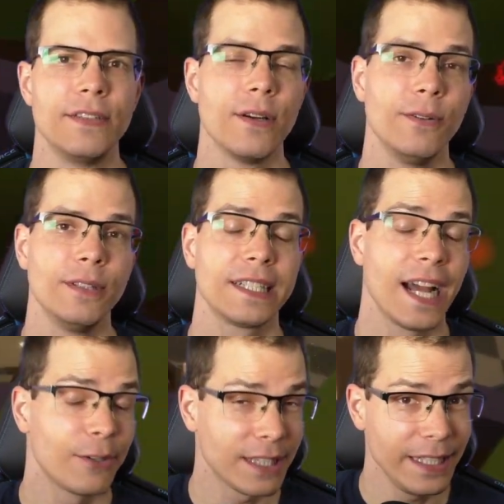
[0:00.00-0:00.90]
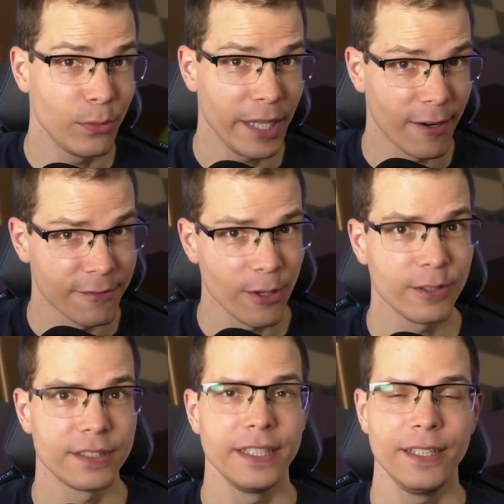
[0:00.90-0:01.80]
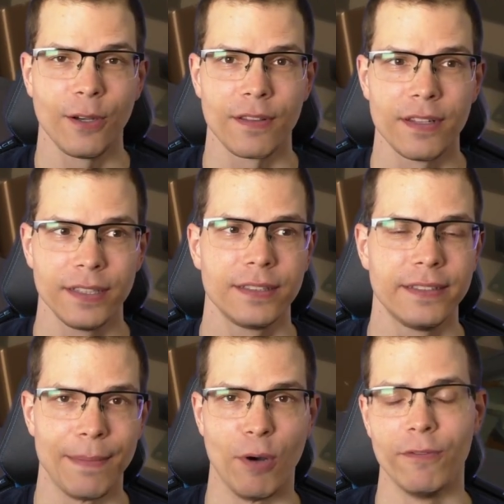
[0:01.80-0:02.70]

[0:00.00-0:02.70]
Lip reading: So currently we are focusing on this demo